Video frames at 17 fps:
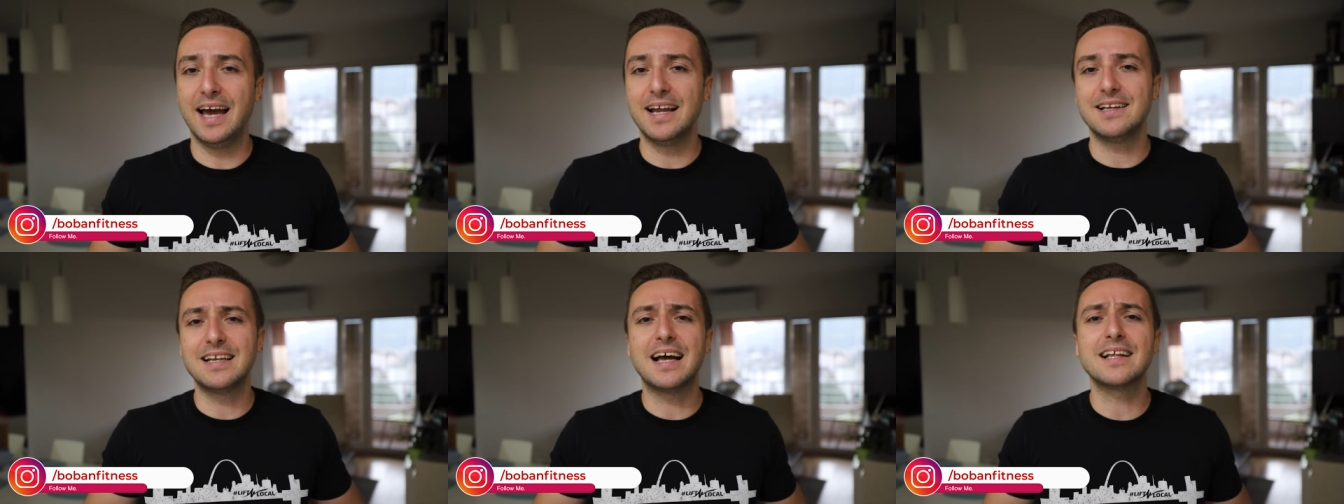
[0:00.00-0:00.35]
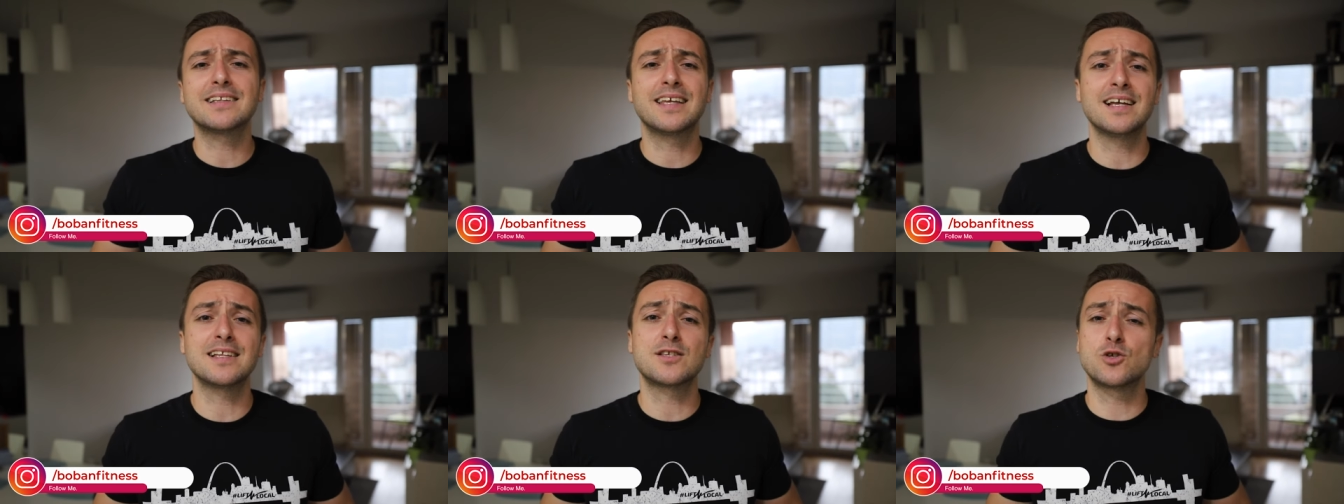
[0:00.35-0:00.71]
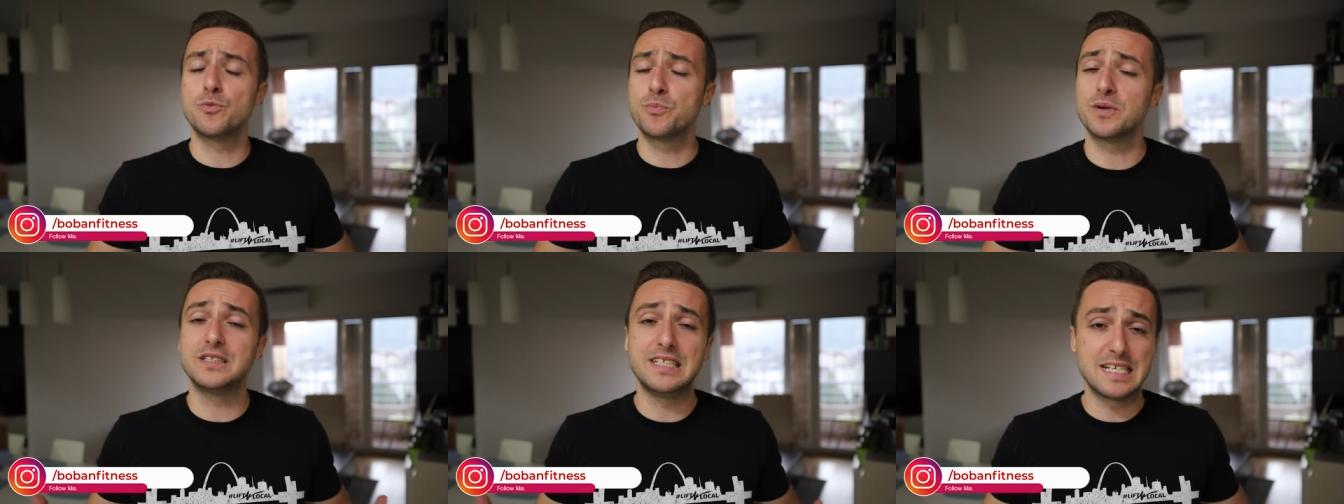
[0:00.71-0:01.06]
and not get
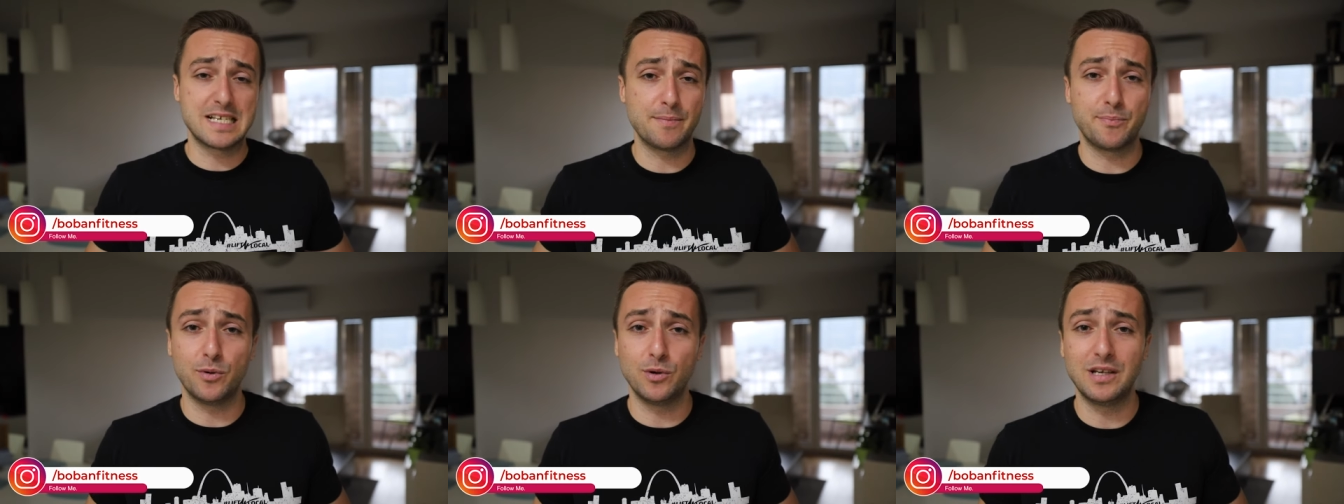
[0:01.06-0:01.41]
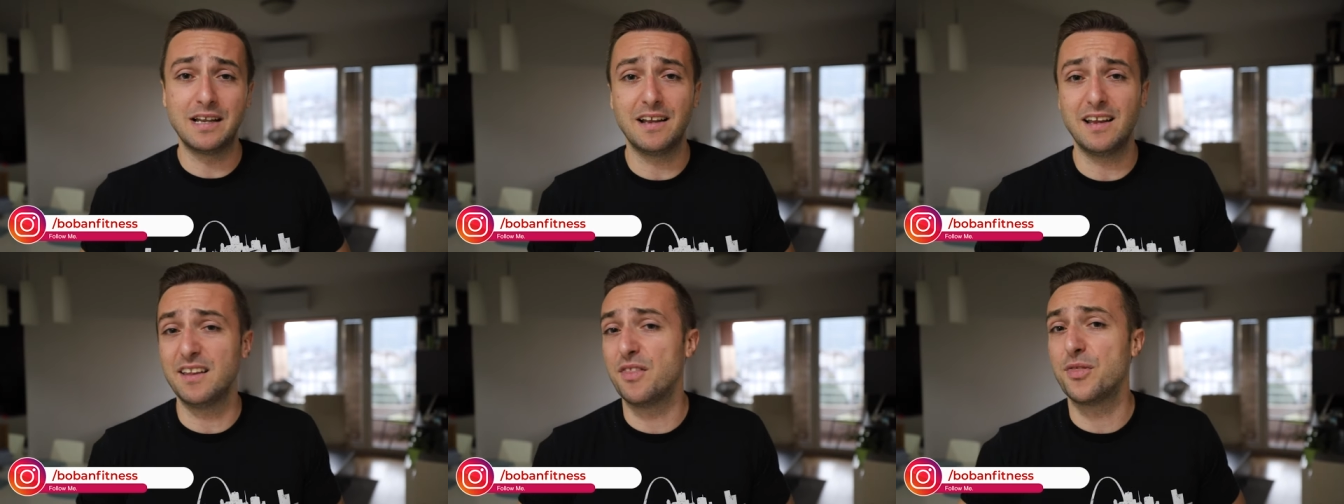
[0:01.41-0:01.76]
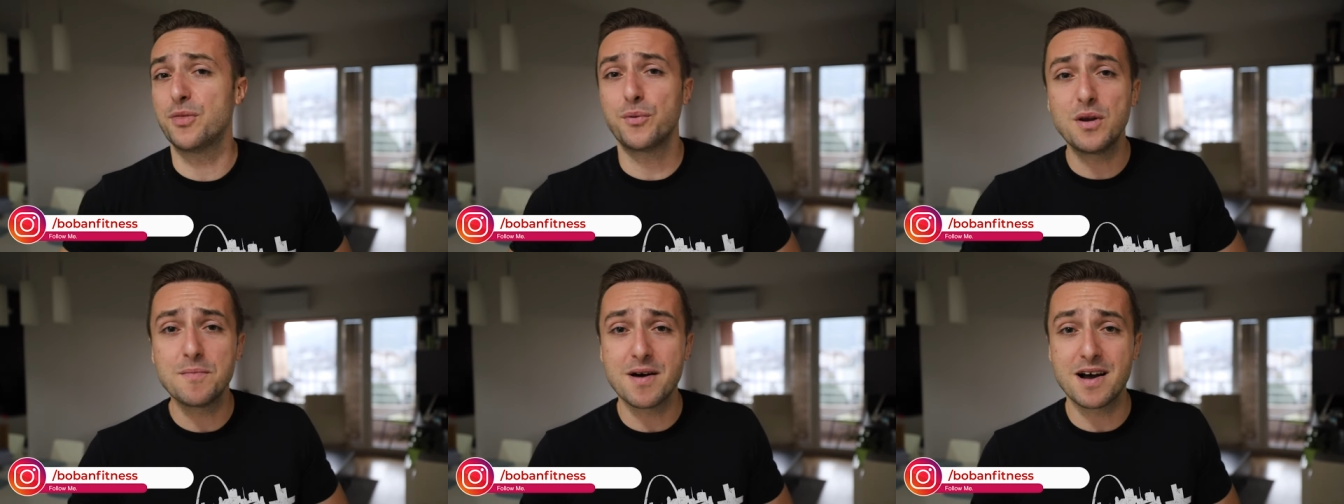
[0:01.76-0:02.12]
super disappointed in
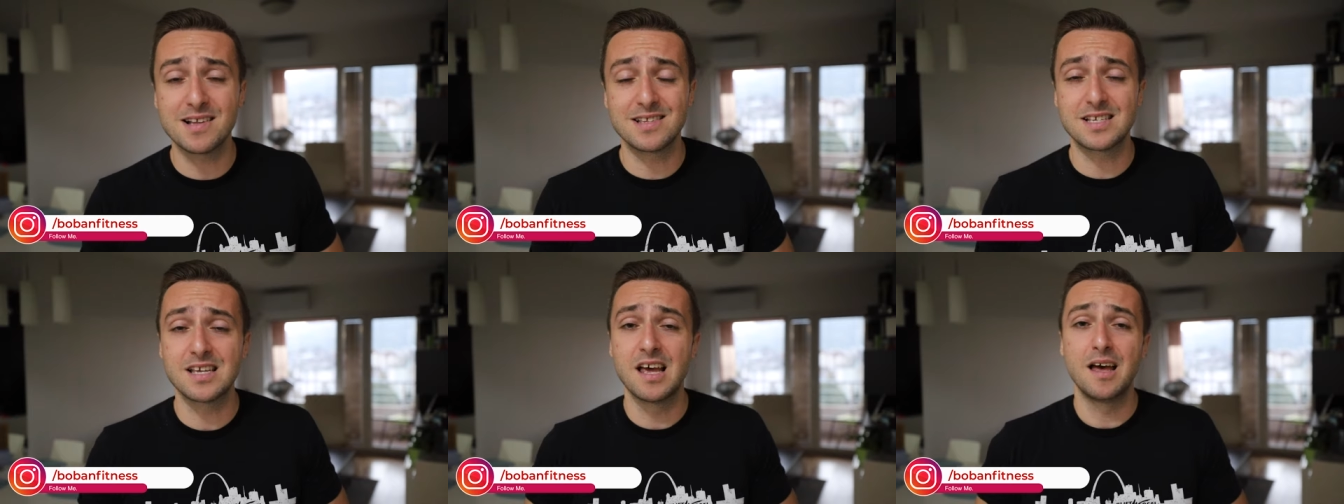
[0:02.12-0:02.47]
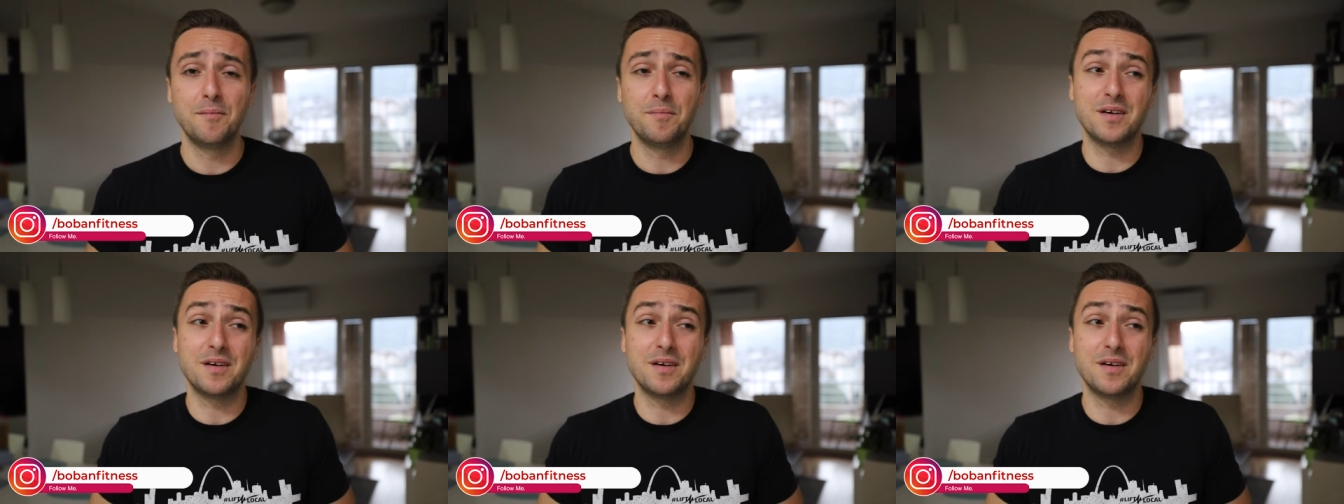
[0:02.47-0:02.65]
three months